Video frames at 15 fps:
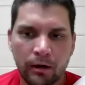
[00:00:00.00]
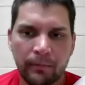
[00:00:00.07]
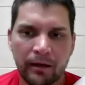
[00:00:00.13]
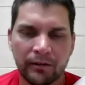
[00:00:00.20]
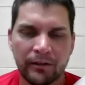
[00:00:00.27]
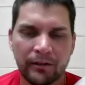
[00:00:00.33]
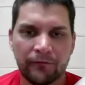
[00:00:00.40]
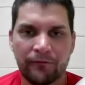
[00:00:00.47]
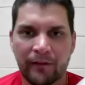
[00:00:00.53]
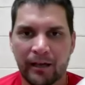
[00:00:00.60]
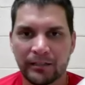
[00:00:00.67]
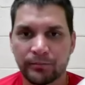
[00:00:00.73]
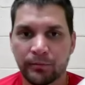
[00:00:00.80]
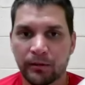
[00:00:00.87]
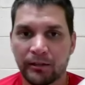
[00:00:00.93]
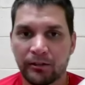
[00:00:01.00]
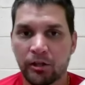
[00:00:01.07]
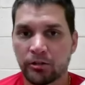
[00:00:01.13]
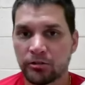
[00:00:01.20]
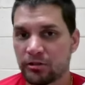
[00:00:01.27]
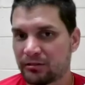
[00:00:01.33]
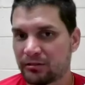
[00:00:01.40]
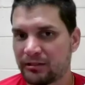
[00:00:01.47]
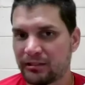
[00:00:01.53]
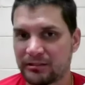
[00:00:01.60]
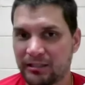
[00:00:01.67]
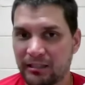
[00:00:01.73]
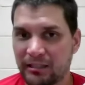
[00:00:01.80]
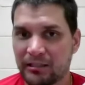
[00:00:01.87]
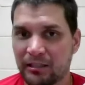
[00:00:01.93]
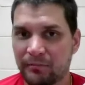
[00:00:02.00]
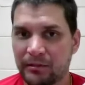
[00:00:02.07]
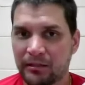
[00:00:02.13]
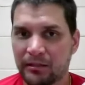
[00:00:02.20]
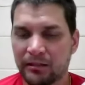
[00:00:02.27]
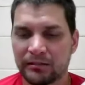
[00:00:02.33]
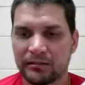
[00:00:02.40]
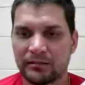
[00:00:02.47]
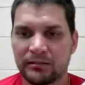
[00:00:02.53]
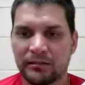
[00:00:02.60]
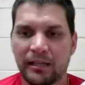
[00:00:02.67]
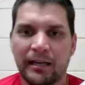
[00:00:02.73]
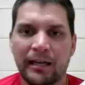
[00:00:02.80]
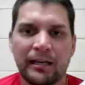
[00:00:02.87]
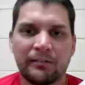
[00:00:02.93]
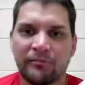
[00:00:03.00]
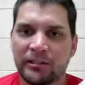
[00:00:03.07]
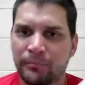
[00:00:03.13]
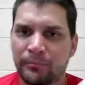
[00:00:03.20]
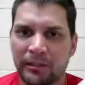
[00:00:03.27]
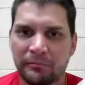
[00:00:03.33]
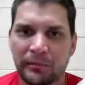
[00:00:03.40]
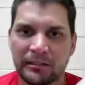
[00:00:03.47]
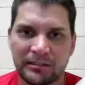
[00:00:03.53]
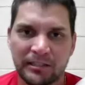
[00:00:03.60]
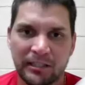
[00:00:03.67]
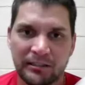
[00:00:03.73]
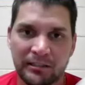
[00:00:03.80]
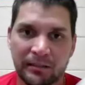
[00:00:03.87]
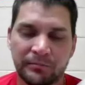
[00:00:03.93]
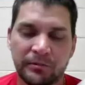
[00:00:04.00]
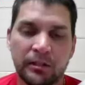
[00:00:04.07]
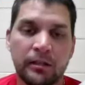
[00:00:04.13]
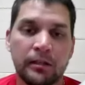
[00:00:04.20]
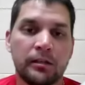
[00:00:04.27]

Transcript: about the fastball and not just the changeup because they gotta respect my changeup.